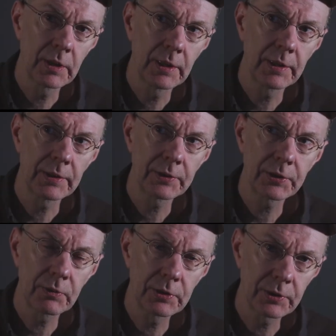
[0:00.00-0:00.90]
uh,
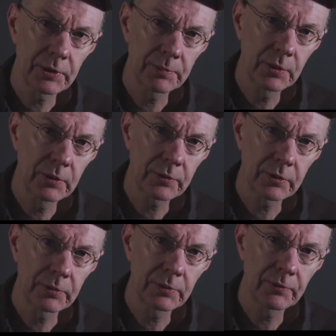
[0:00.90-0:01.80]
social support
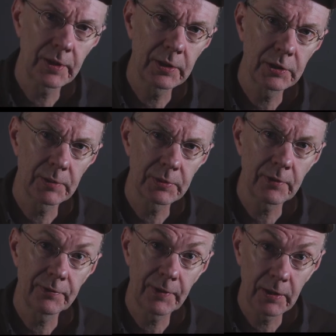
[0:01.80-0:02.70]
groups, friendships I
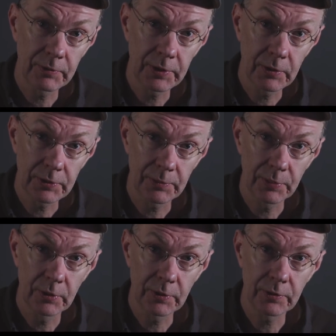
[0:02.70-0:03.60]
found in those
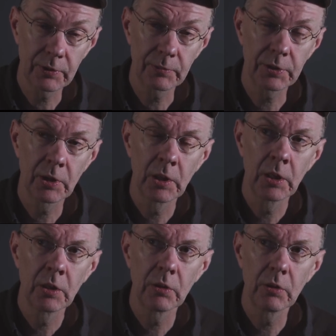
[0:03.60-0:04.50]
support groups,
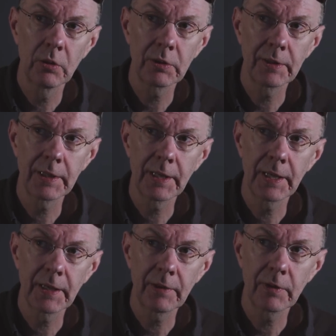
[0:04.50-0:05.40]
all in the
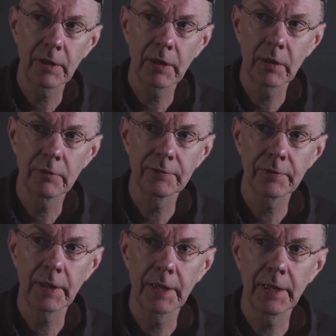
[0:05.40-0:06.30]
era of
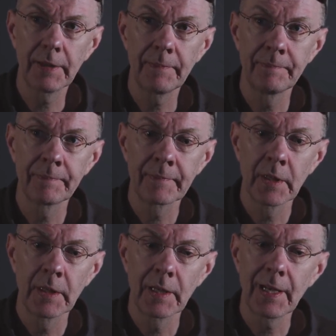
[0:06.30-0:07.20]
uh,
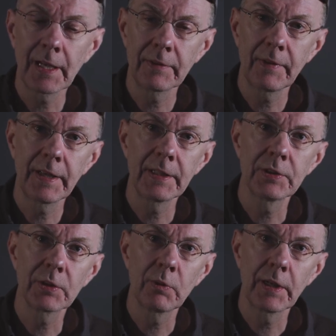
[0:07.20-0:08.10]
lack of
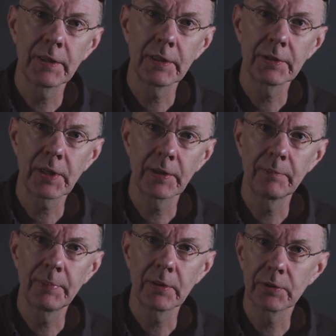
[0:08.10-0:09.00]
AIDS awareness and the
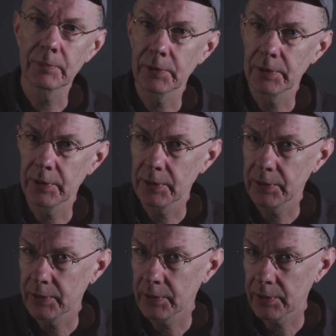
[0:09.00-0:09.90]
build up to the
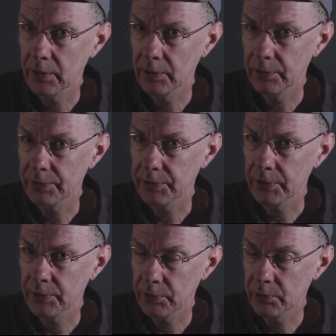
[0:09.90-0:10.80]
clause
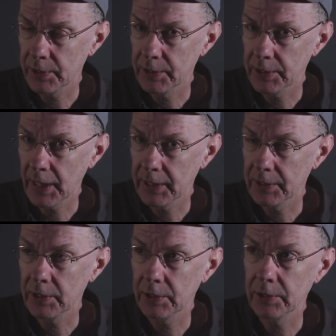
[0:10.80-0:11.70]

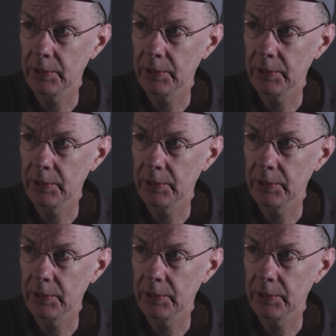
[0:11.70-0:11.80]
28,